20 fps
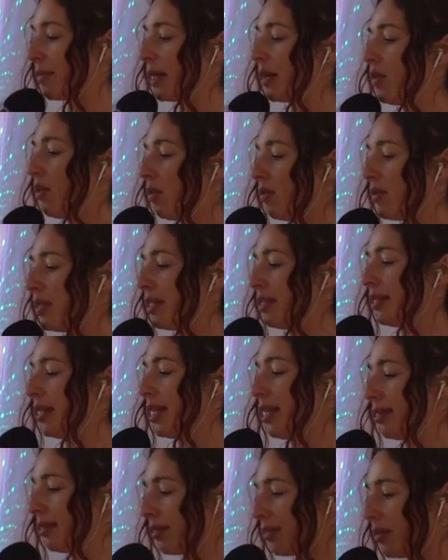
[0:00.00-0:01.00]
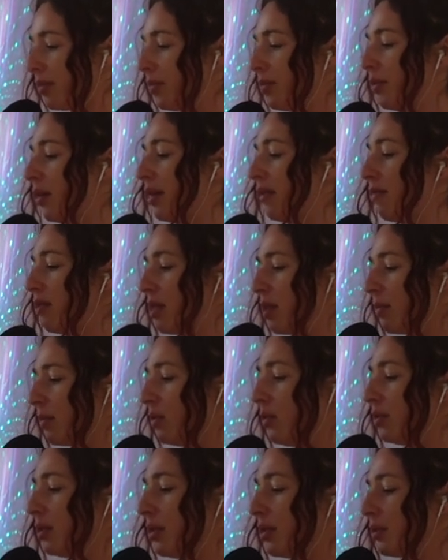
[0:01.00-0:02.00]
Like all of these things. So whatever the
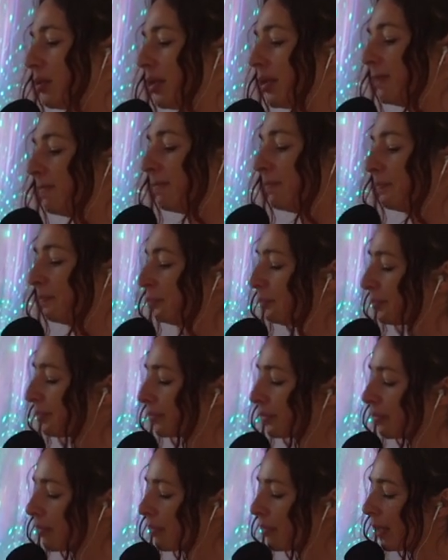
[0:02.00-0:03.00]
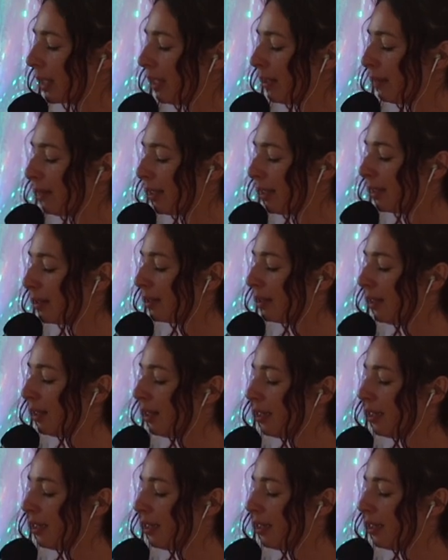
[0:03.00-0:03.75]
emotions were. And then